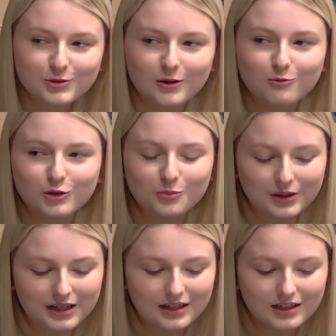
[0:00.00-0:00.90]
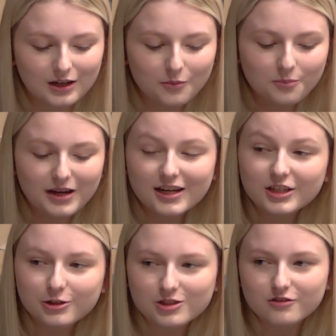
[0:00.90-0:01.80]
one would be making
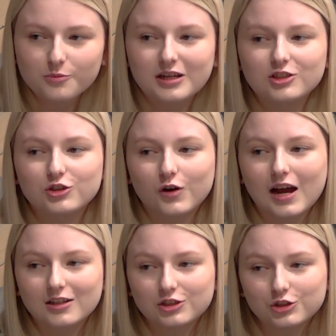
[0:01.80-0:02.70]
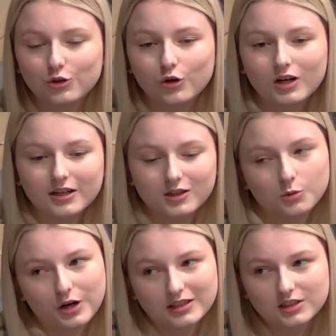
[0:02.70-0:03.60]
use of your mentor and your clinical
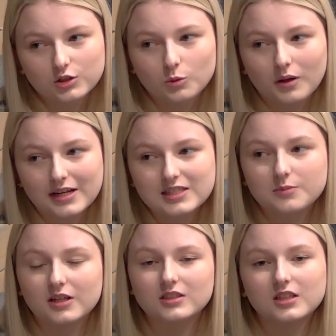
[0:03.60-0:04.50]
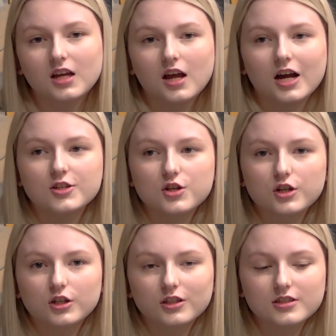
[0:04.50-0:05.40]
practice school placement. I
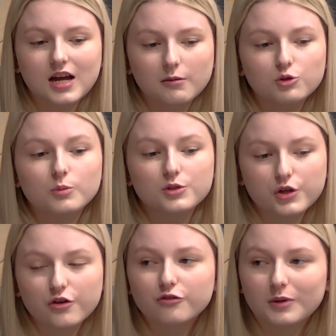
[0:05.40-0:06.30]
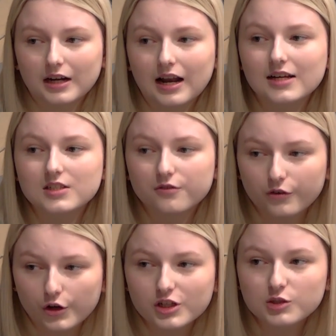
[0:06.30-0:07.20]
took time to observe my class
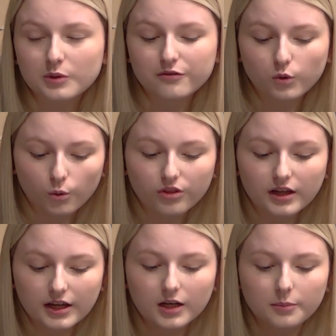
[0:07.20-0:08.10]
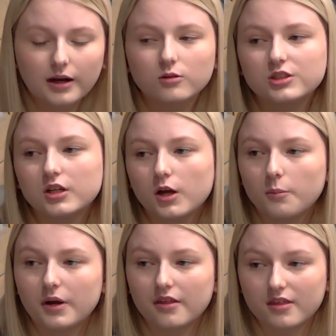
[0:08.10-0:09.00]
first before thinking about
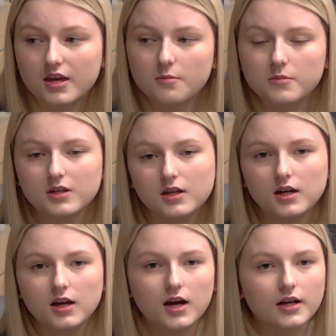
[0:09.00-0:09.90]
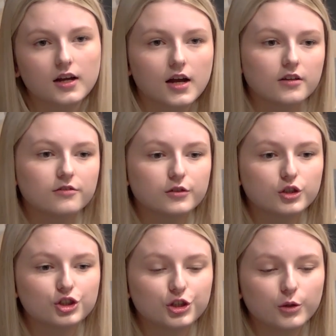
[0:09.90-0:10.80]
my theme, and it kind of
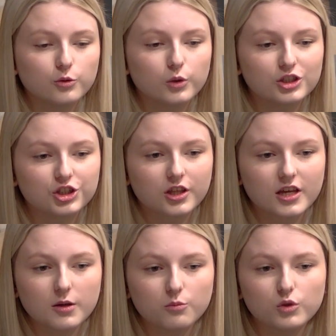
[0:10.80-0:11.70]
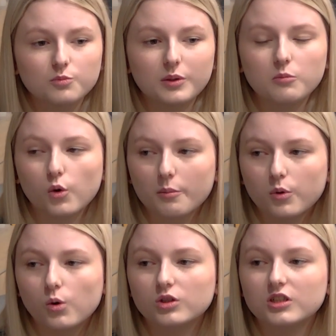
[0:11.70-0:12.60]
showed which theme would be more
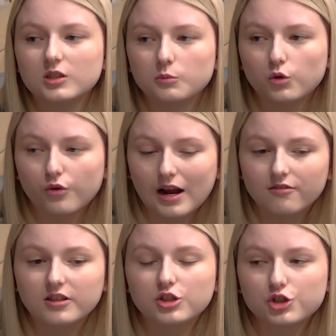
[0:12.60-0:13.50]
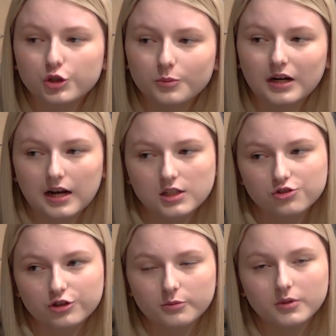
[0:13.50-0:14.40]
important and more relevant to my
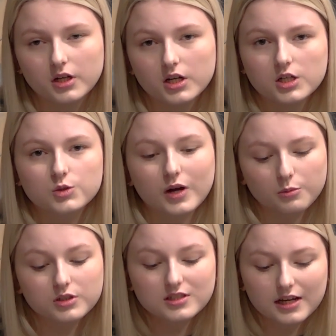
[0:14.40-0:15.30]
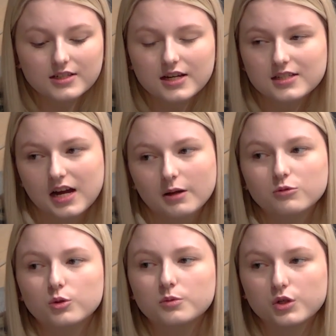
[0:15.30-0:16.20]
classroom. So I would say take time
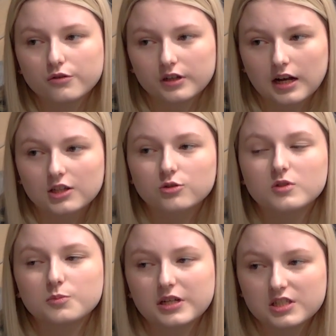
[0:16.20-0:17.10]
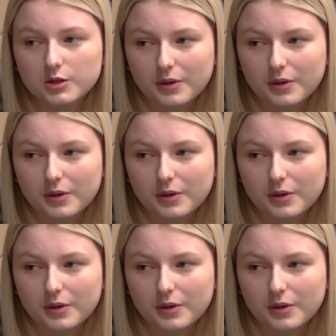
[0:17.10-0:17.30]
to observe your classroom, speak to your